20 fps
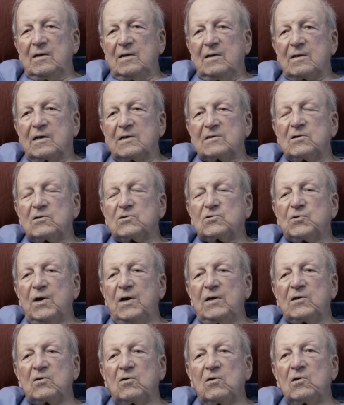because they're
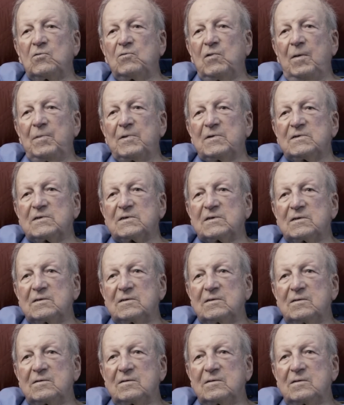trained in all the weapons.
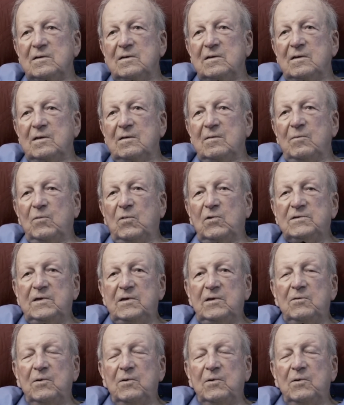Mostly